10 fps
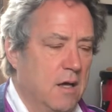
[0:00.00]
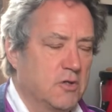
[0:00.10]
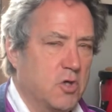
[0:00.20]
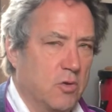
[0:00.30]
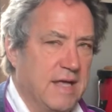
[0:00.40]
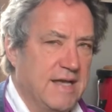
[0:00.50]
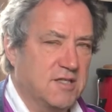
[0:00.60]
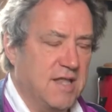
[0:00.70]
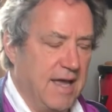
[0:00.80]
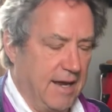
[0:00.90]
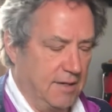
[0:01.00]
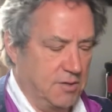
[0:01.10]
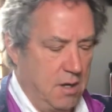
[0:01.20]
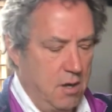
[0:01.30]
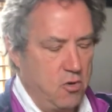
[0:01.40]
So these things,
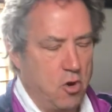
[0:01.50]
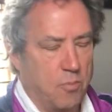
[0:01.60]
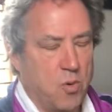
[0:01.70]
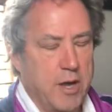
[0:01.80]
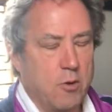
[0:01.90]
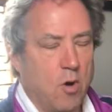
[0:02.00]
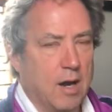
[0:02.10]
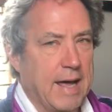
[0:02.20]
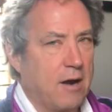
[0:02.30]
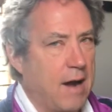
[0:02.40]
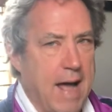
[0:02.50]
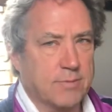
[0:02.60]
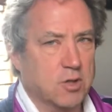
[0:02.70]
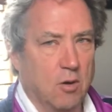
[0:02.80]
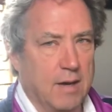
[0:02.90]
your pre-qual letter,
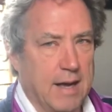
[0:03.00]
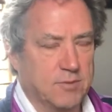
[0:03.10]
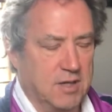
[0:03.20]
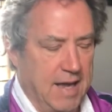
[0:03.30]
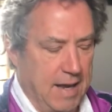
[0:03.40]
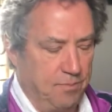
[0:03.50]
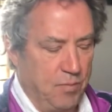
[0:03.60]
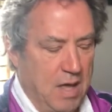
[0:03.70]
absolutely up to date.